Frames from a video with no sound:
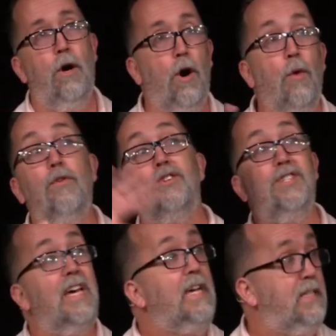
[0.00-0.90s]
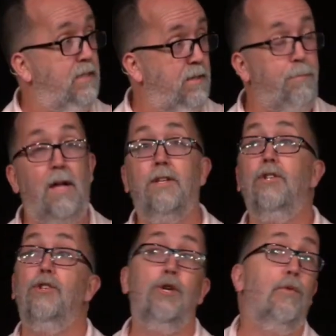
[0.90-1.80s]
overstate, some
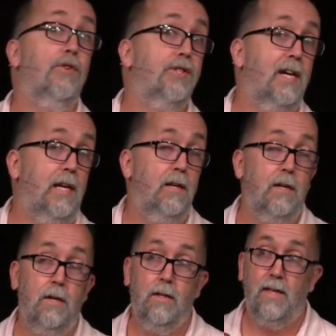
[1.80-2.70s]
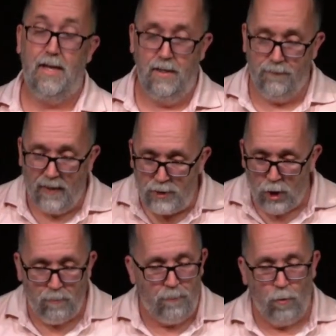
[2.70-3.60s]
politicians overstate the idea of late
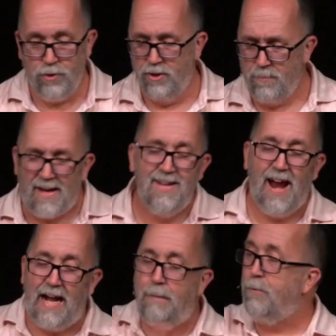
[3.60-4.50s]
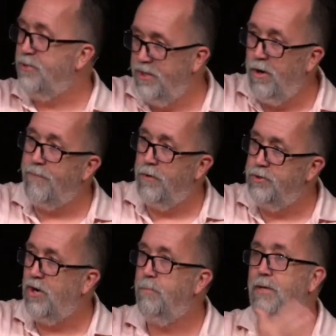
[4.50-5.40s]
term abortions. About 90% are
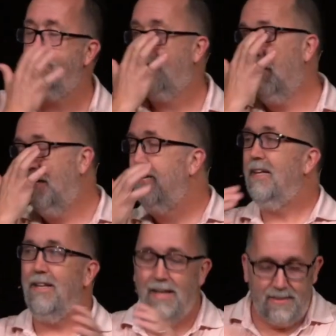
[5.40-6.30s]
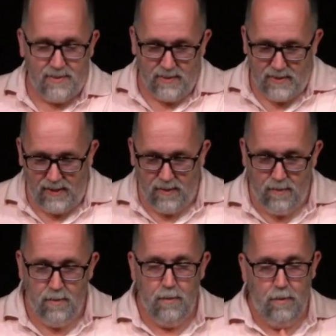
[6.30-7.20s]
first trimester, less than 10
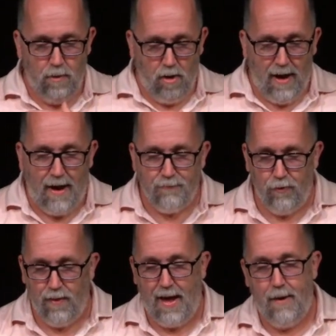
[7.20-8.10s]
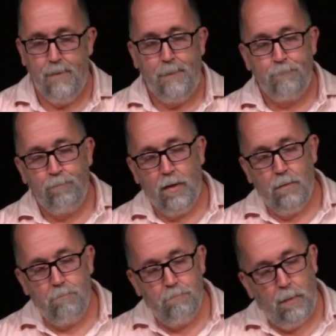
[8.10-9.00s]
are after that.
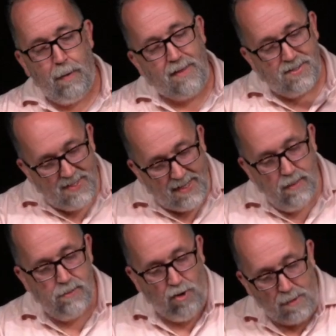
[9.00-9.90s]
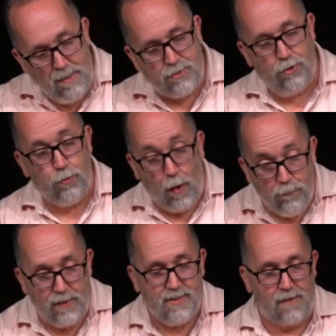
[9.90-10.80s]
But by the second trimester, 12
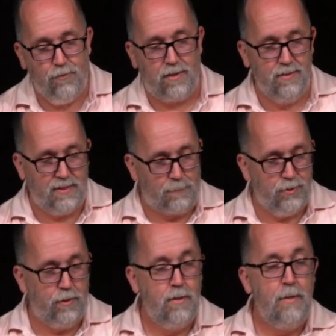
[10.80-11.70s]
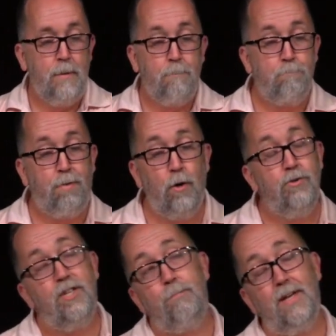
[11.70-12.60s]
weeks after conception,
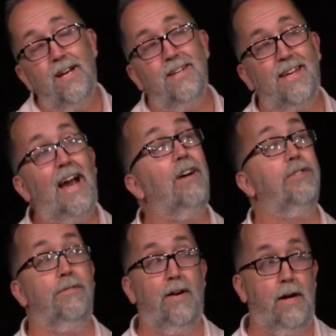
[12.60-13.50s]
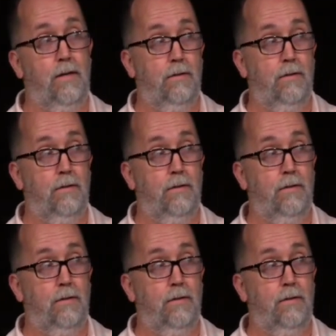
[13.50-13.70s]
bones have begun to calcify.